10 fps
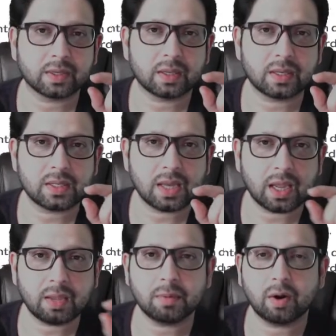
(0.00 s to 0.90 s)

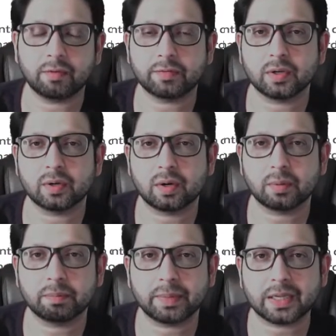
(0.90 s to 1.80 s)
name of your
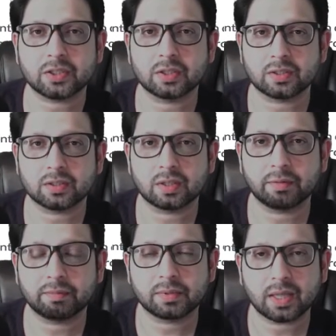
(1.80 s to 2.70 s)
pictures, the
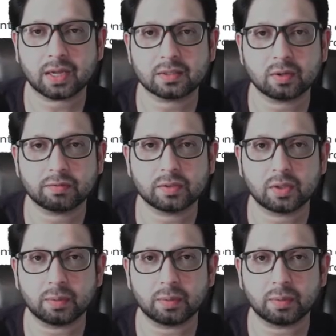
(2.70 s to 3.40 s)
text of your